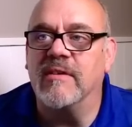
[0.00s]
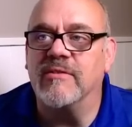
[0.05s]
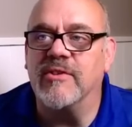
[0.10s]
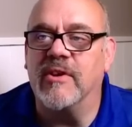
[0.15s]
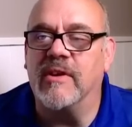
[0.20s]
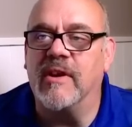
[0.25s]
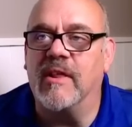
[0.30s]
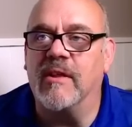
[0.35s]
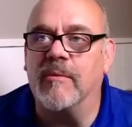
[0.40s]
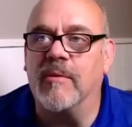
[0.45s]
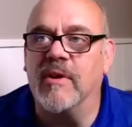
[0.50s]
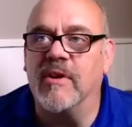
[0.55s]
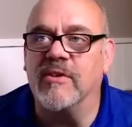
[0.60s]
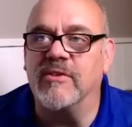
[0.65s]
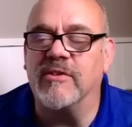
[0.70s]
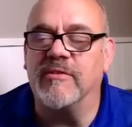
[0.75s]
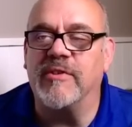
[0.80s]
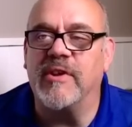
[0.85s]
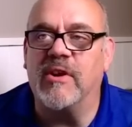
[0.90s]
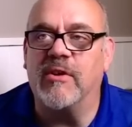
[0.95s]
so in other
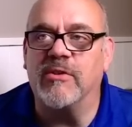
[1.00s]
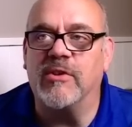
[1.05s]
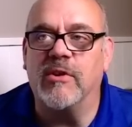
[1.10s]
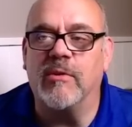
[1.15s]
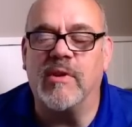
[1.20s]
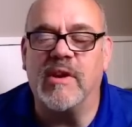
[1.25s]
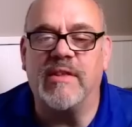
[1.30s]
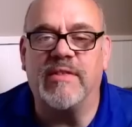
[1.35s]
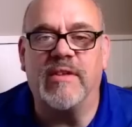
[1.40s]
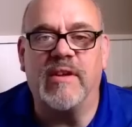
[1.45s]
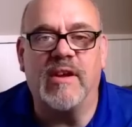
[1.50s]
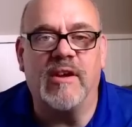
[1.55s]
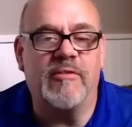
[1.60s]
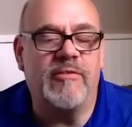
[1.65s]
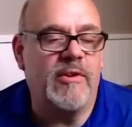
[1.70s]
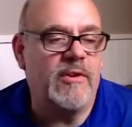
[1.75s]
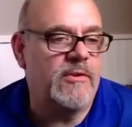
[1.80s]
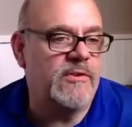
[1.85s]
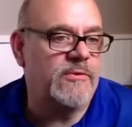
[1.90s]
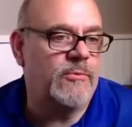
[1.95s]
words, if you don't do anything, if
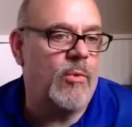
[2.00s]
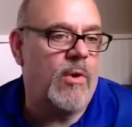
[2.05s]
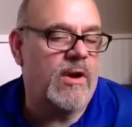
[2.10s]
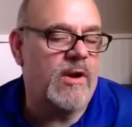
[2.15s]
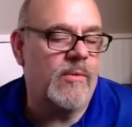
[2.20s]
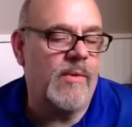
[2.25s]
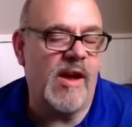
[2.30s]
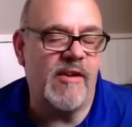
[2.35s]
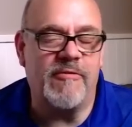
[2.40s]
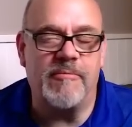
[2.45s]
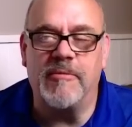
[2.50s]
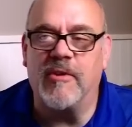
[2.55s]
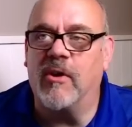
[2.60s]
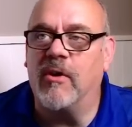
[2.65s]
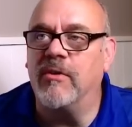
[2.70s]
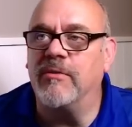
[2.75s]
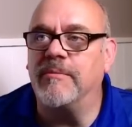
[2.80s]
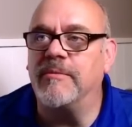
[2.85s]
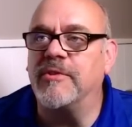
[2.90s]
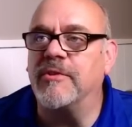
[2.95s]
you just walk away from the
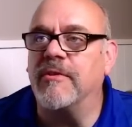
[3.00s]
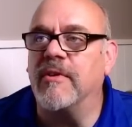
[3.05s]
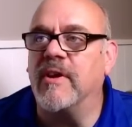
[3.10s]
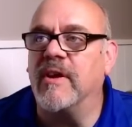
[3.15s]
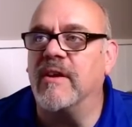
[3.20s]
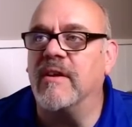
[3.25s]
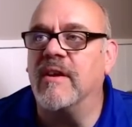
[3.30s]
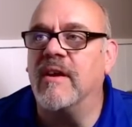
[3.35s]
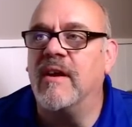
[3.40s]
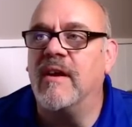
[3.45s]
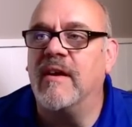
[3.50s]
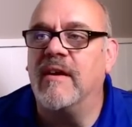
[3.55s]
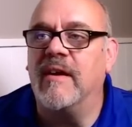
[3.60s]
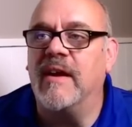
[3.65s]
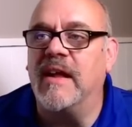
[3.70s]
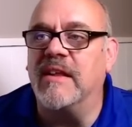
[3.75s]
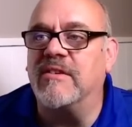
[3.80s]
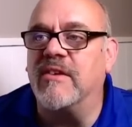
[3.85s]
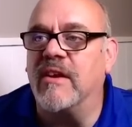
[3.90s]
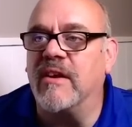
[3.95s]
home screen,
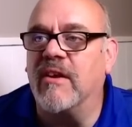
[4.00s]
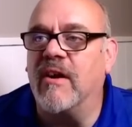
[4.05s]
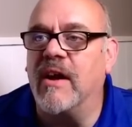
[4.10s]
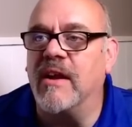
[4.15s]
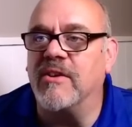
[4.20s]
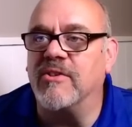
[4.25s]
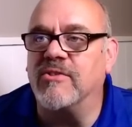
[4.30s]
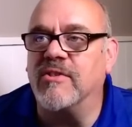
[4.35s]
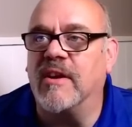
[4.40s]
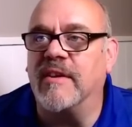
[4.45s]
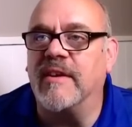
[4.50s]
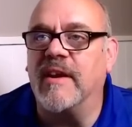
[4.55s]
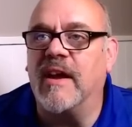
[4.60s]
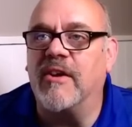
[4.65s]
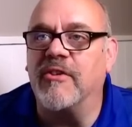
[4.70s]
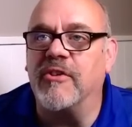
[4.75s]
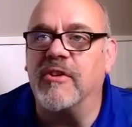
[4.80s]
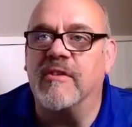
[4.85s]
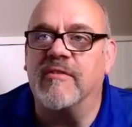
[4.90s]
it's going to go ahead and shut down your